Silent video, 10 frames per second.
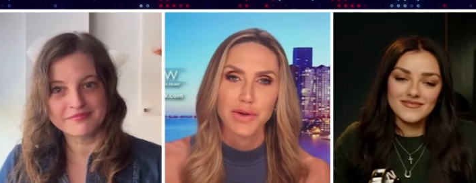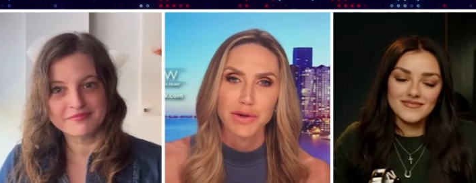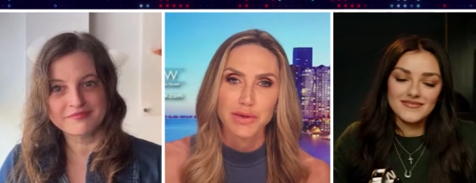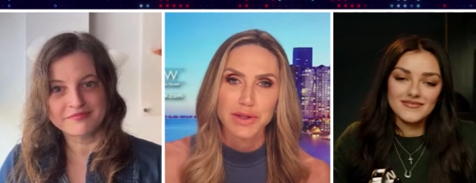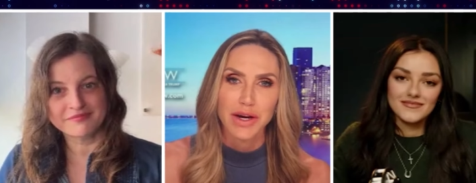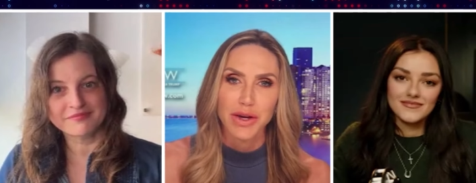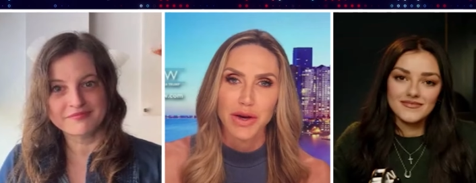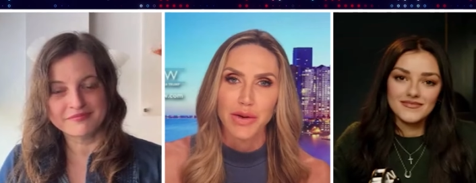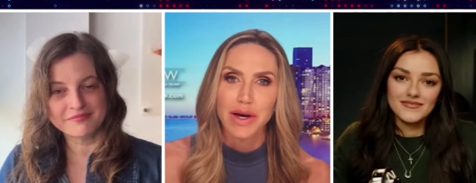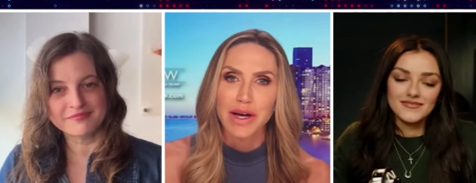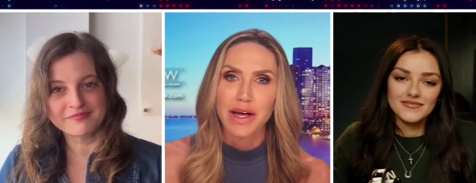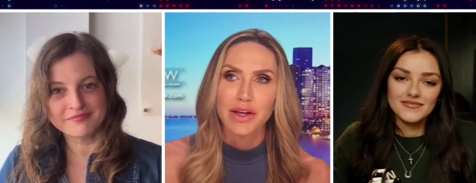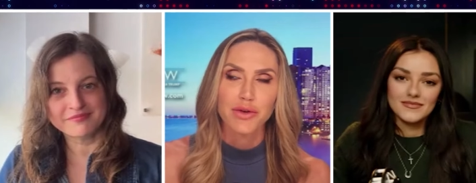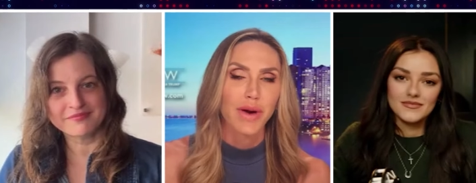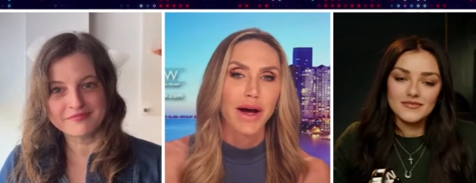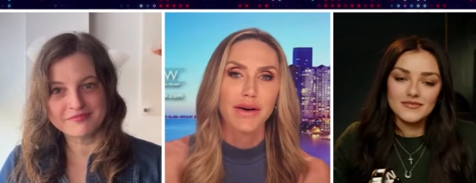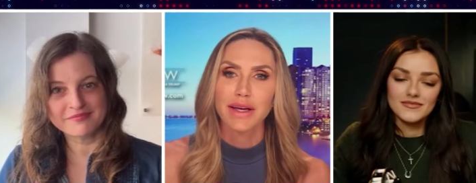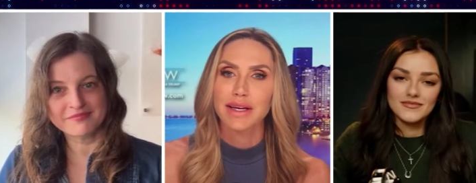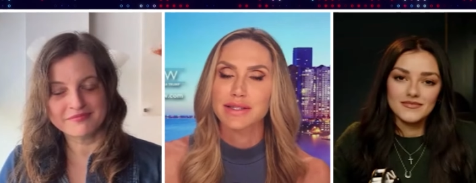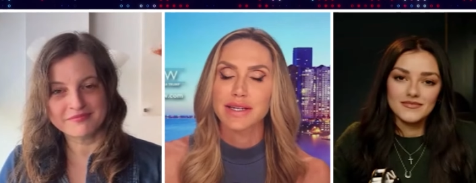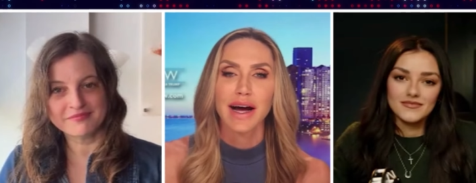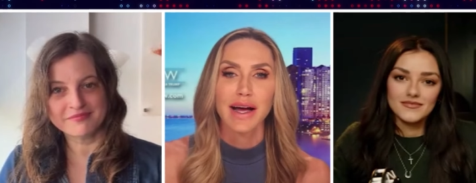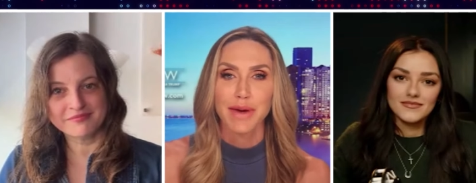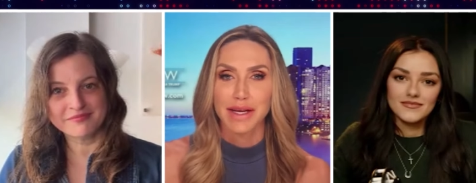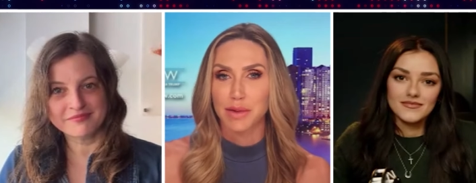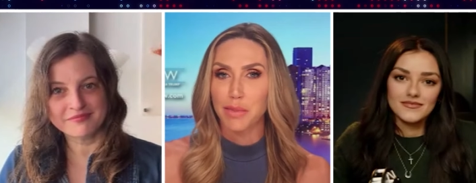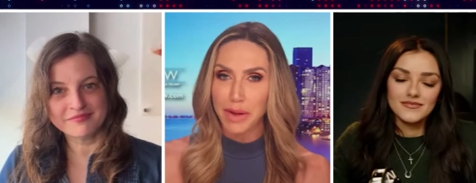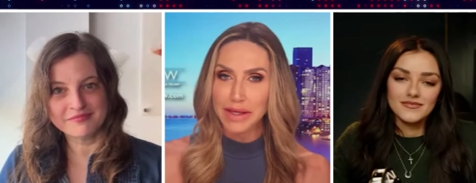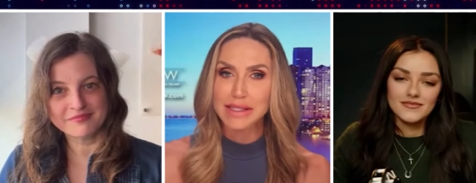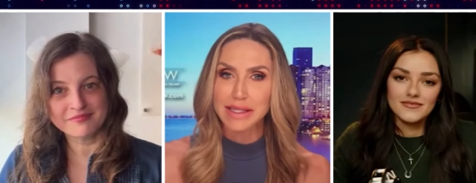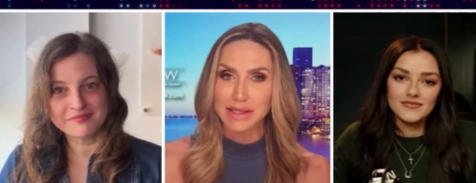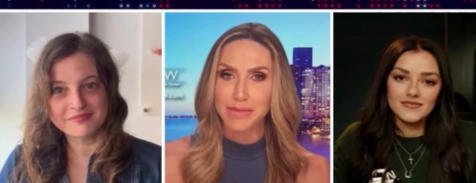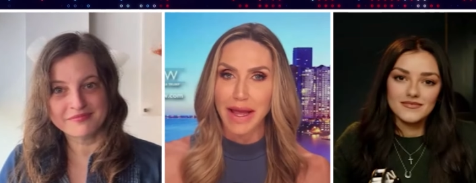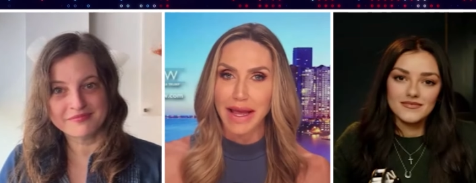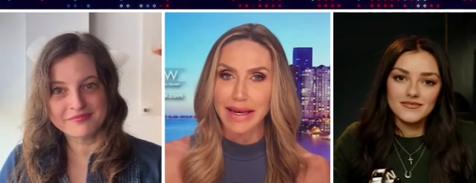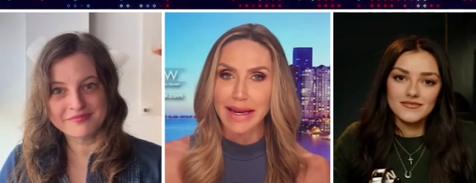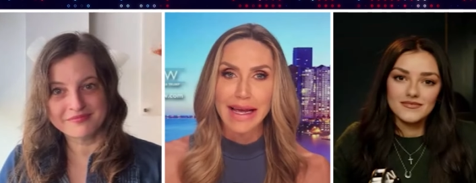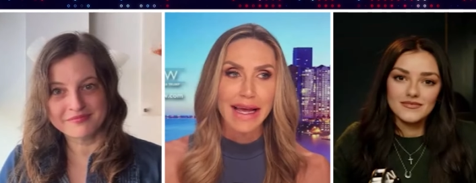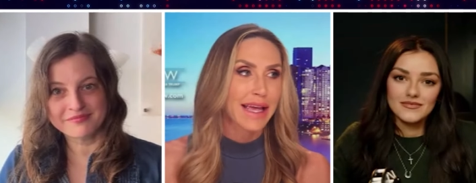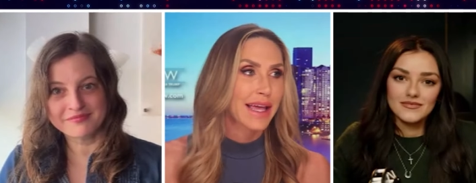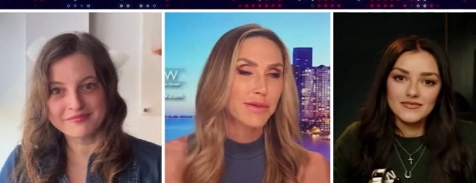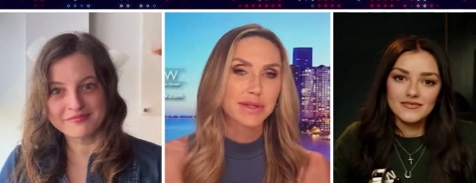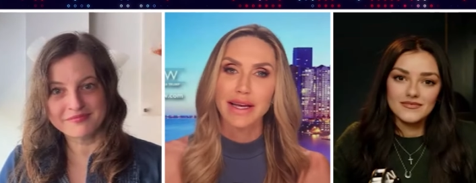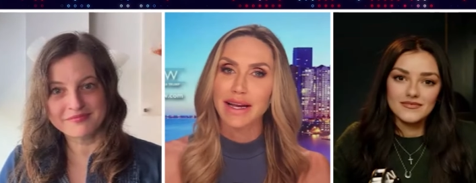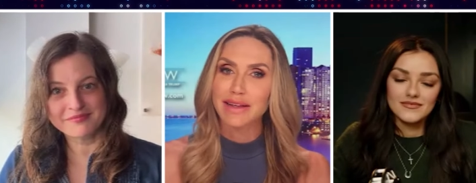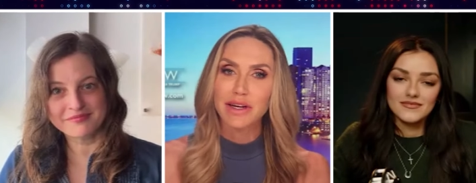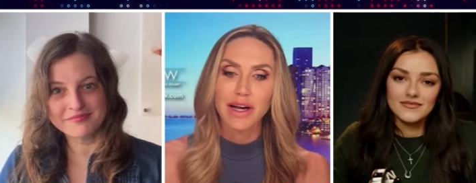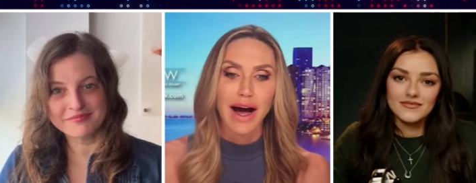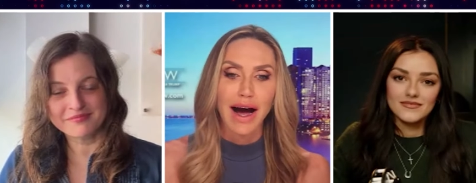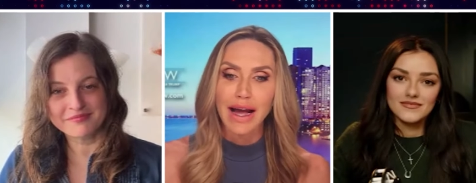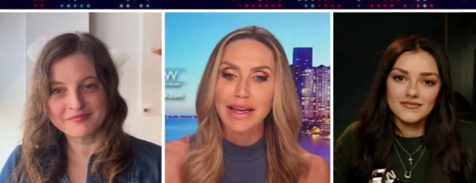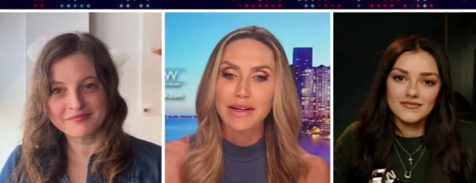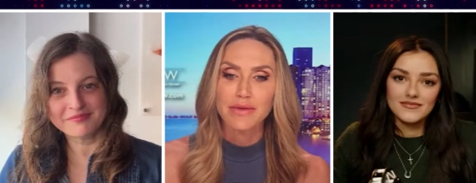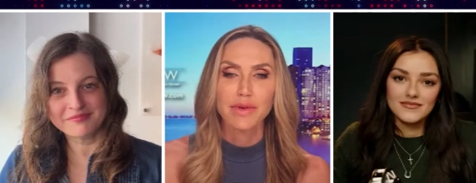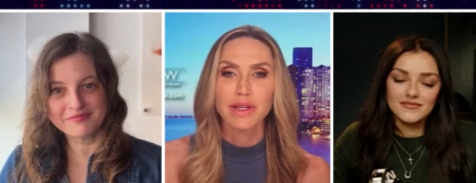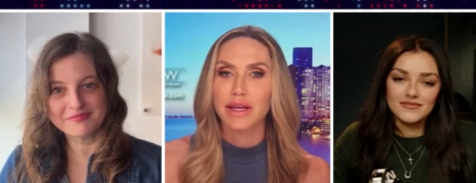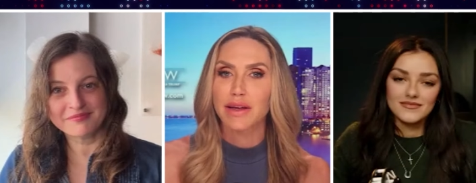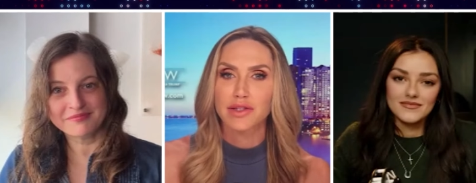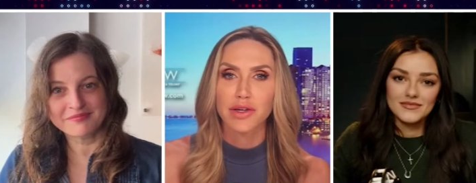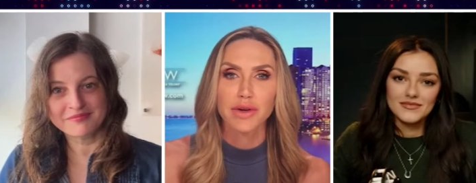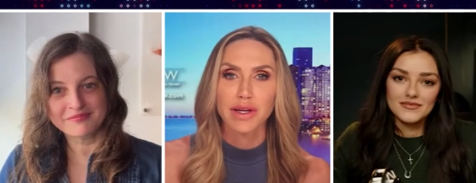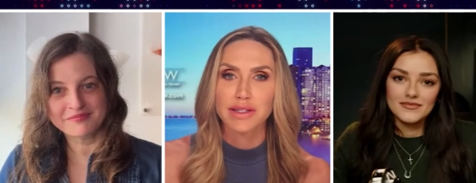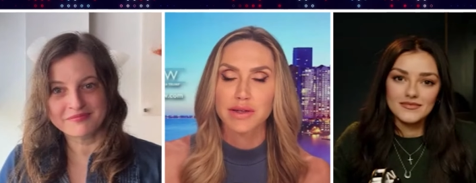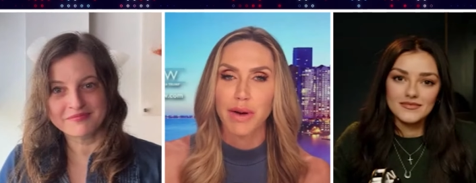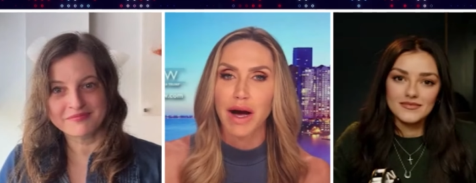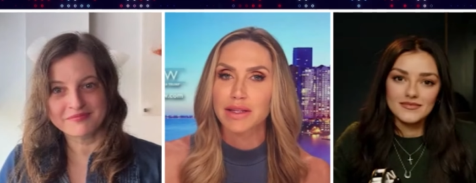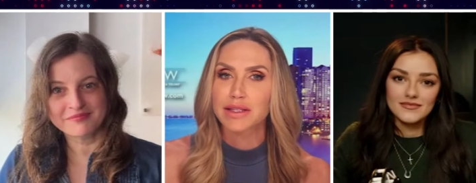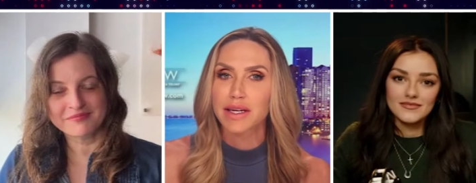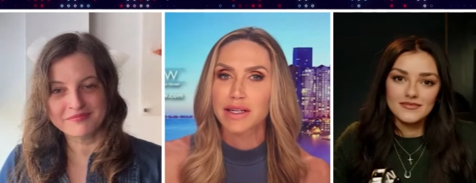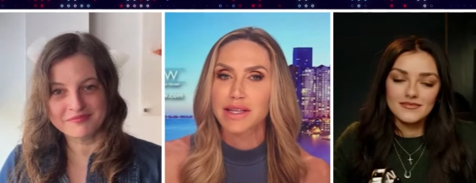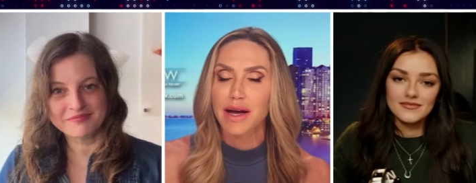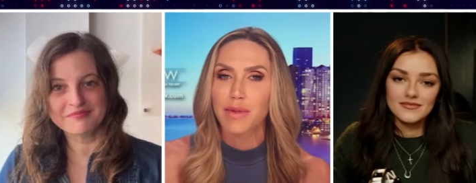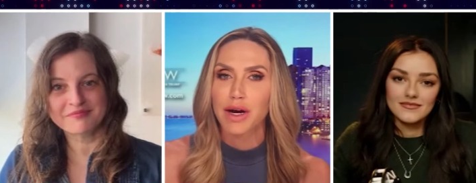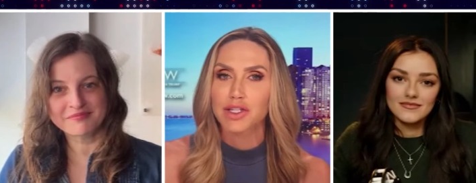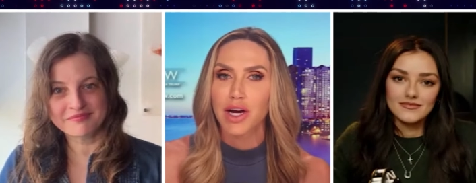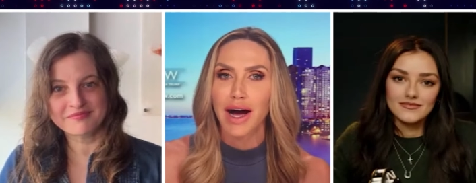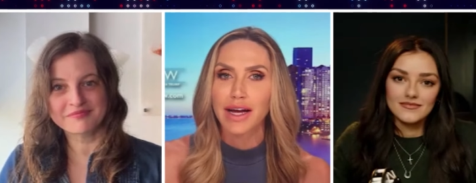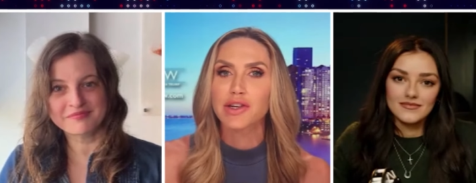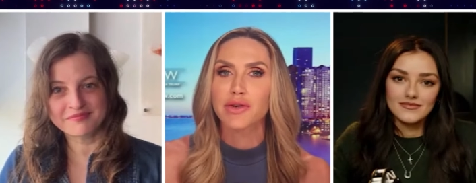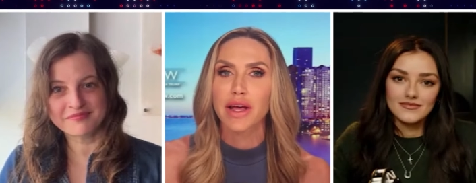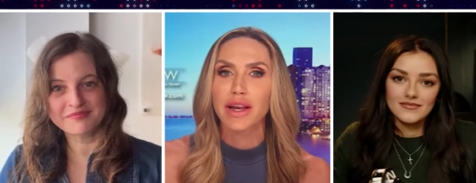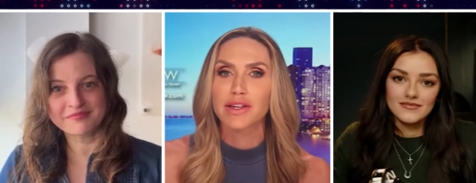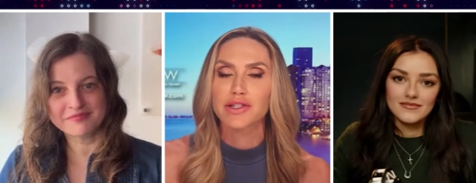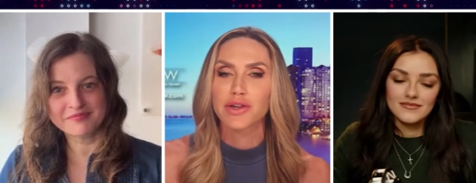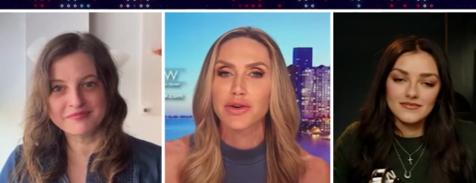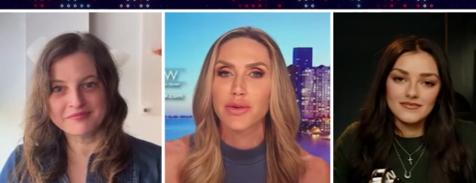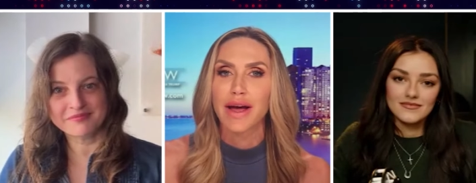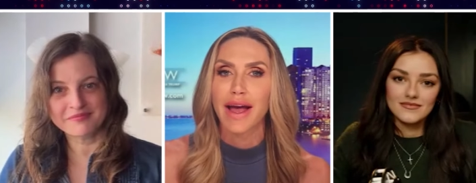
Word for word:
Speaker 1: one who will tell you throughout his time as a businessman, he was like, Look, I didn't really tune into politics that much. I donated to